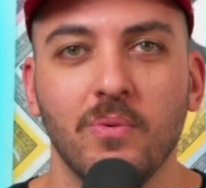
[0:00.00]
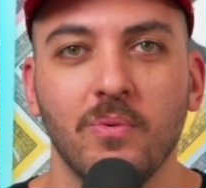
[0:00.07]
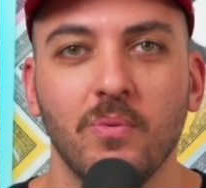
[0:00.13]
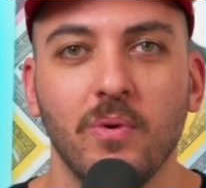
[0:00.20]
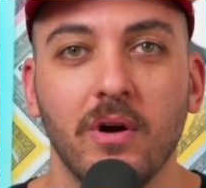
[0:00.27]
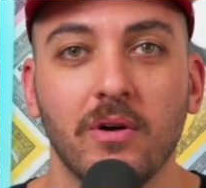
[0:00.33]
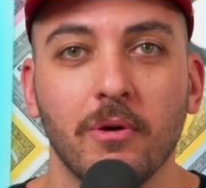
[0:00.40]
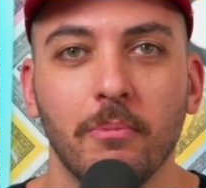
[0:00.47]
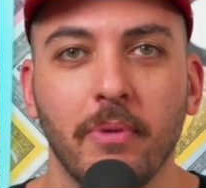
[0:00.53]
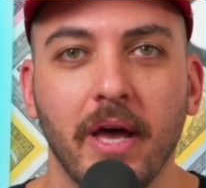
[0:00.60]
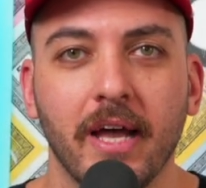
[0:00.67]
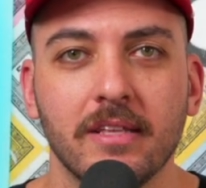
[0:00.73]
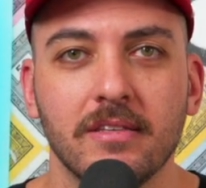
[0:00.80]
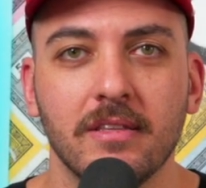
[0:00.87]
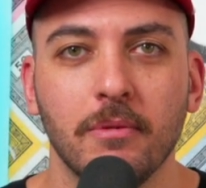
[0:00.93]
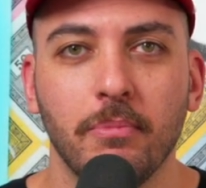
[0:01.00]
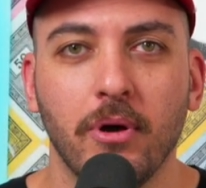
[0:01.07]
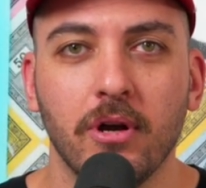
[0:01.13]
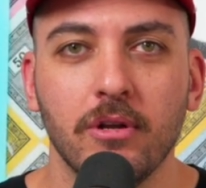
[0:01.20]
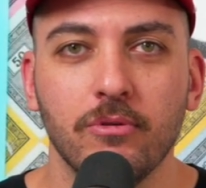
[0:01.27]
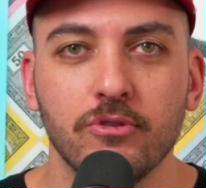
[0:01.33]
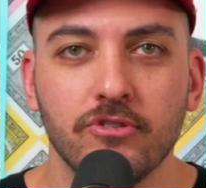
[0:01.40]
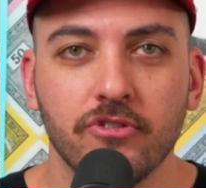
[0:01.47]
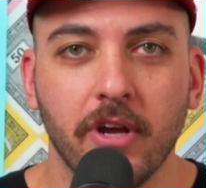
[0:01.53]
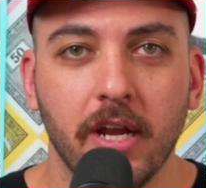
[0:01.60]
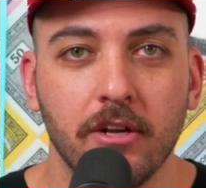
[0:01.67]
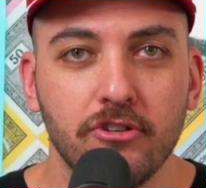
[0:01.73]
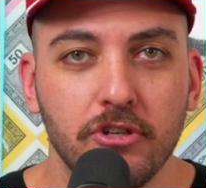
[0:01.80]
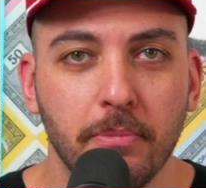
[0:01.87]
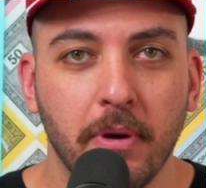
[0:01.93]
Welcome back to the Party with
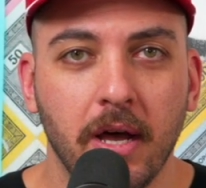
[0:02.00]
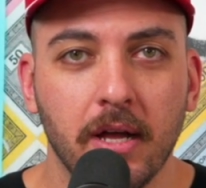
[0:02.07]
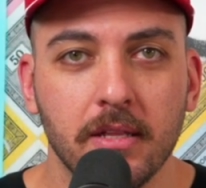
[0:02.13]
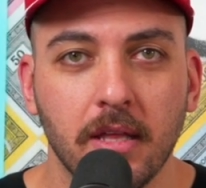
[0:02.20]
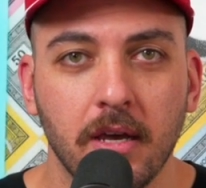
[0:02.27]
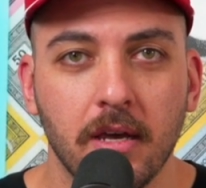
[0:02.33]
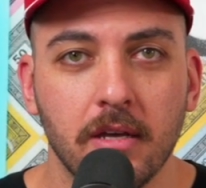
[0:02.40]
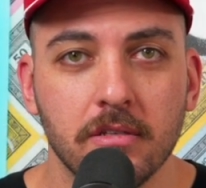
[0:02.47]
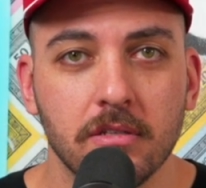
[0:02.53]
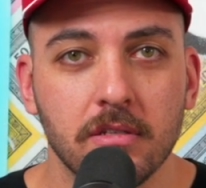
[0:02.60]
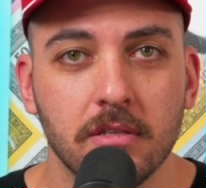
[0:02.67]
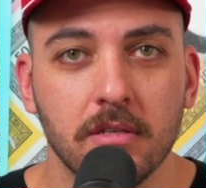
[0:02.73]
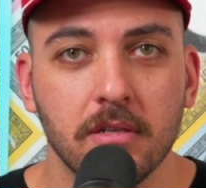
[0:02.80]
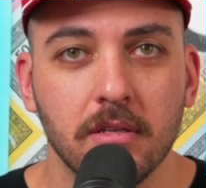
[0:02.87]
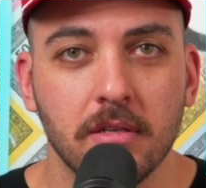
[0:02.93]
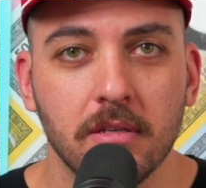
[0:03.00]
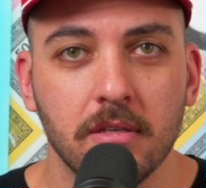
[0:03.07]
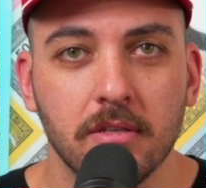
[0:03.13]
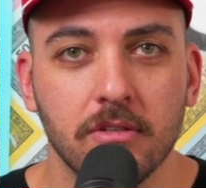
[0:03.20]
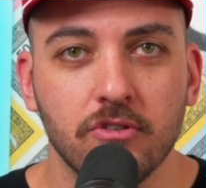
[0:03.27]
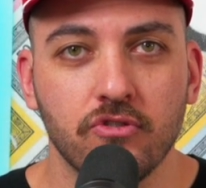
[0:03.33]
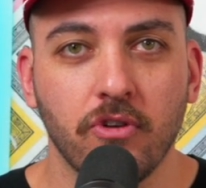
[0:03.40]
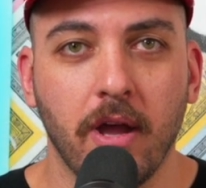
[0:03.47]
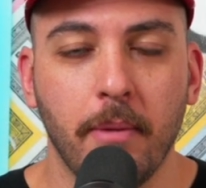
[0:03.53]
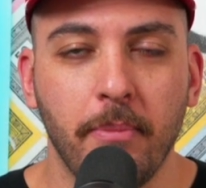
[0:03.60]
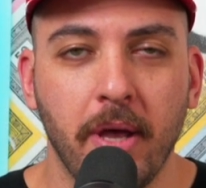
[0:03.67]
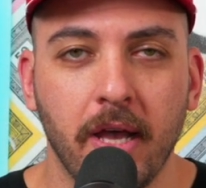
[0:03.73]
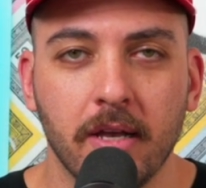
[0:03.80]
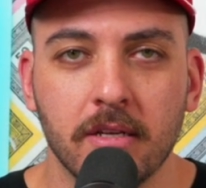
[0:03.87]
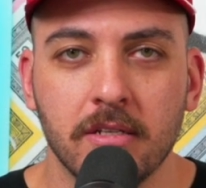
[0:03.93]
Strategy podcast, Strat
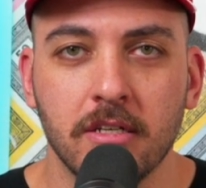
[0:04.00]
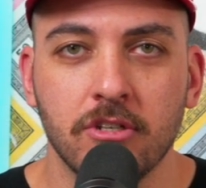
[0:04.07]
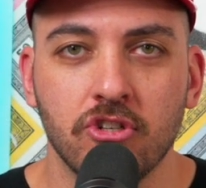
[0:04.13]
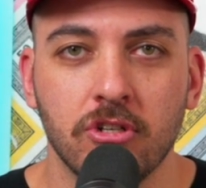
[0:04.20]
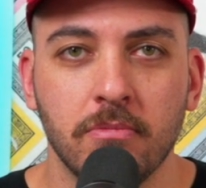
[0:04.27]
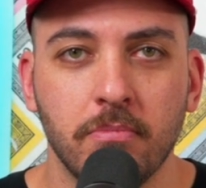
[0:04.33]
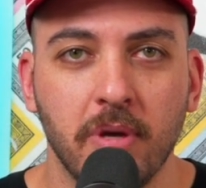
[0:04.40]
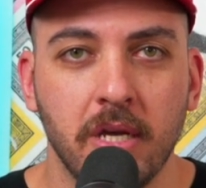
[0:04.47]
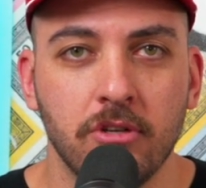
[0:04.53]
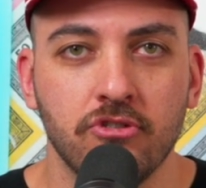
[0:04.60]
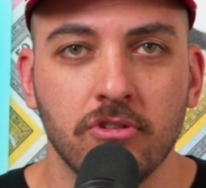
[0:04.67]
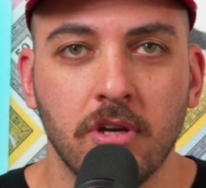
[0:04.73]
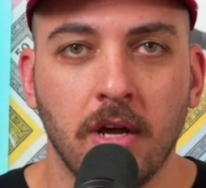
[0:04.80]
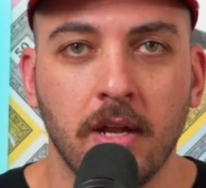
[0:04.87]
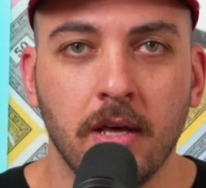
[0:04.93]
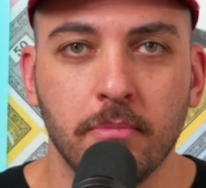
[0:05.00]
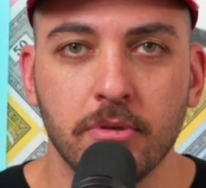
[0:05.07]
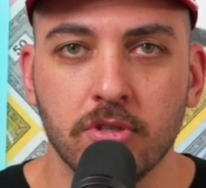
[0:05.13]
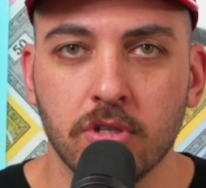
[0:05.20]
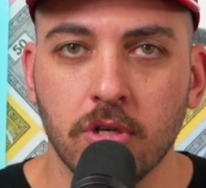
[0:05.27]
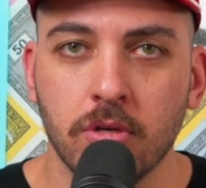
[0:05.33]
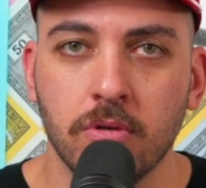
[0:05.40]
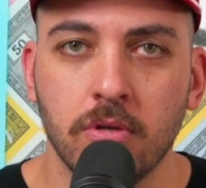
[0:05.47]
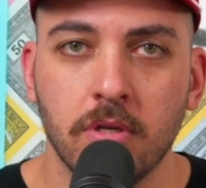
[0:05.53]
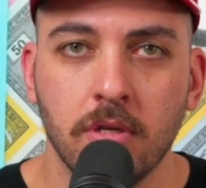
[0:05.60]
Pack edition, Patreon episode.